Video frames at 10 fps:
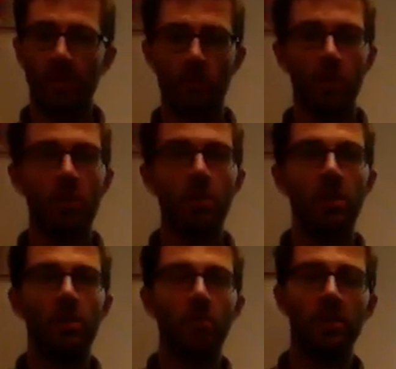it when you need
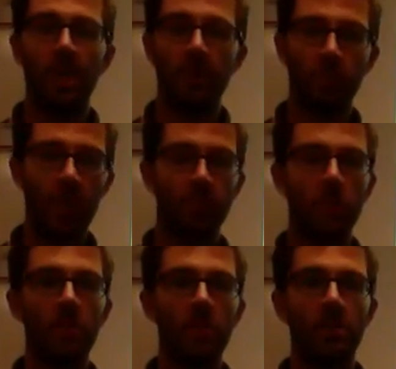to, you can take breaks when you
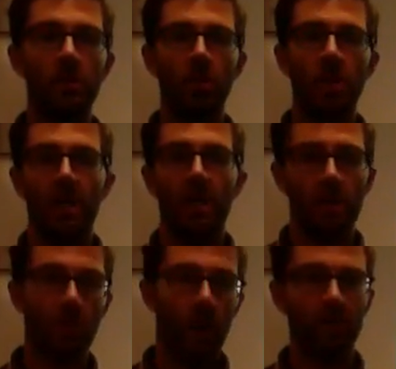need to, you
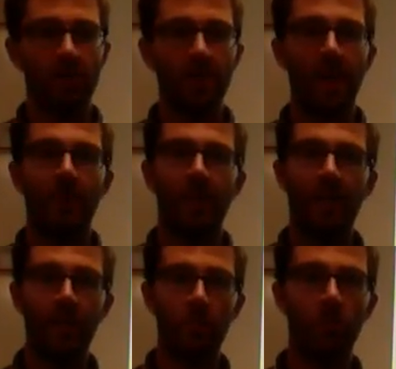can watch at the time of day
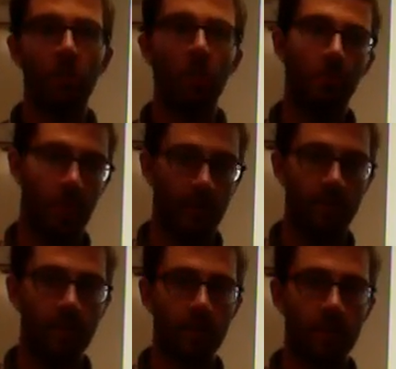that you learn
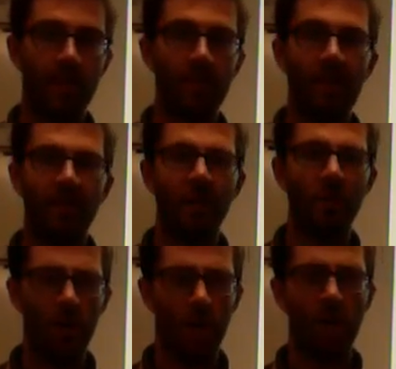best instead of having to do it
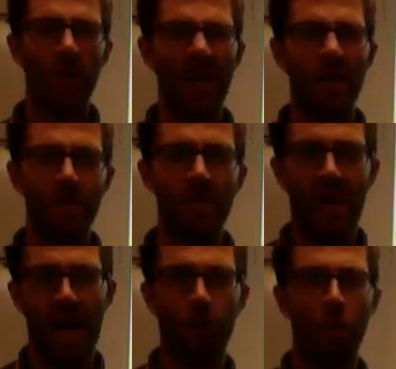all in 90 minutes
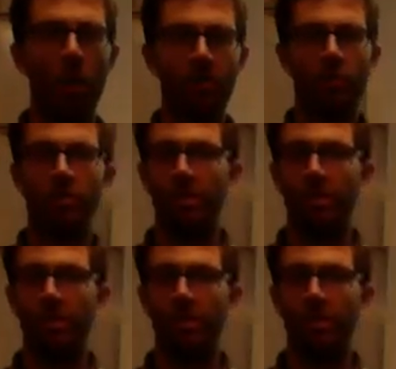at once with